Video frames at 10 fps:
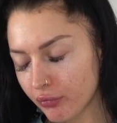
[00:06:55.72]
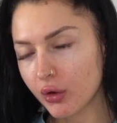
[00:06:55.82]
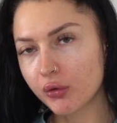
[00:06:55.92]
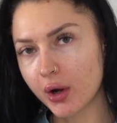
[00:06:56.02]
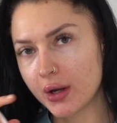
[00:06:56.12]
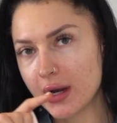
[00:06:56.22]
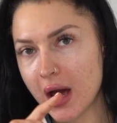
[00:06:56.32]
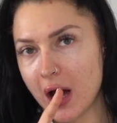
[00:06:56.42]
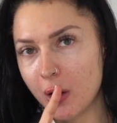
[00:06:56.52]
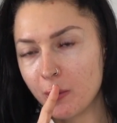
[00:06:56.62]
Right
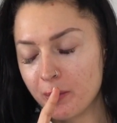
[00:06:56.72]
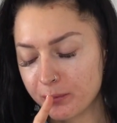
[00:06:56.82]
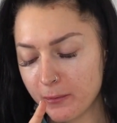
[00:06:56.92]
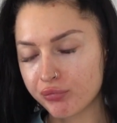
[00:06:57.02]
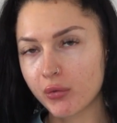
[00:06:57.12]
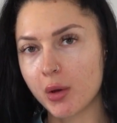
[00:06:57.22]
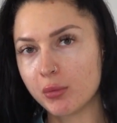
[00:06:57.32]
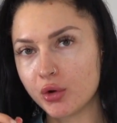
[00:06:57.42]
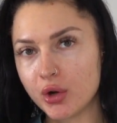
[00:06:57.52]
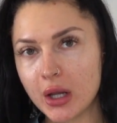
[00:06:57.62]
now,
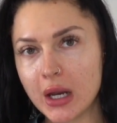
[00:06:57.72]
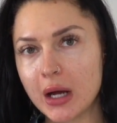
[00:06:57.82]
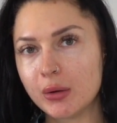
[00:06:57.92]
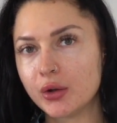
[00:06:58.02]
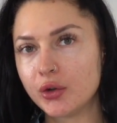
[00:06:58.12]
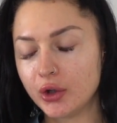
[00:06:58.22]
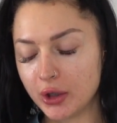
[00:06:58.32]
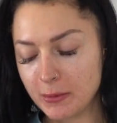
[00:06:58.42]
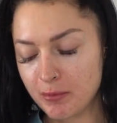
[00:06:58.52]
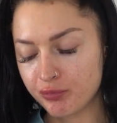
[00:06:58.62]
I'm gonna allow us
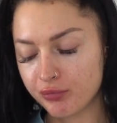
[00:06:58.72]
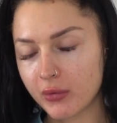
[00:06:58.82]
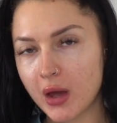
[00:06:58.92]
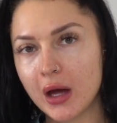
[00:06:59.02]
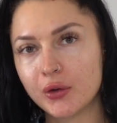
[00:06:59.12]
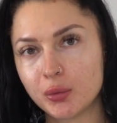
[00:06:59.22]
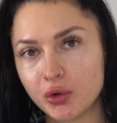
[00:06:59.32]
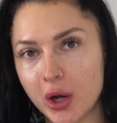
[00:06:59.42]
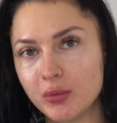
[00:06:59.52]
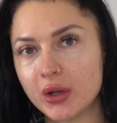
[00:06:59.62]
to have some
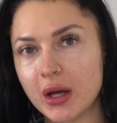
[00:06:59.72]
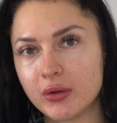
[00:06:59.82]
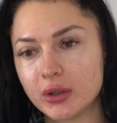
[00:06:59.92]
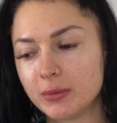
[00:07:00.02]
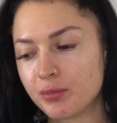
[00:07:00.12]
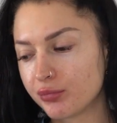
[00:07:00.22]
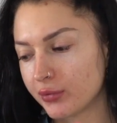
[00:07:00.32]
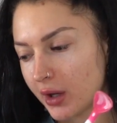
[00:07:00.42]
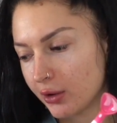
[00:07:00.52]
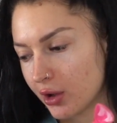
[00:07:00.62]
time together
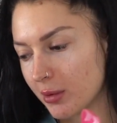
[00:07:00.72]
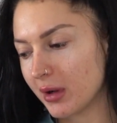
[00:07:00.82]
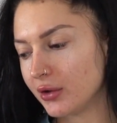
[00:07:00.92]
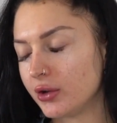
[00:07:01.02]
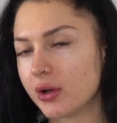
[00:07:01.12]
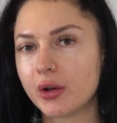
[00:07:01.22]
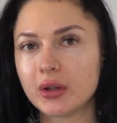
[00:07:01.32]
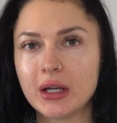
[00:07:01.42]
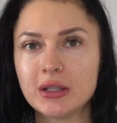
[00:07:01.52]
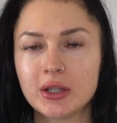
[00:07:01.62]
and I'll come back to you guys
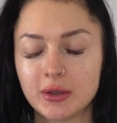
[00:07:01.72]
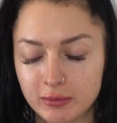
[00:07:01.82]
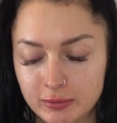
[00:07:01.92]
later.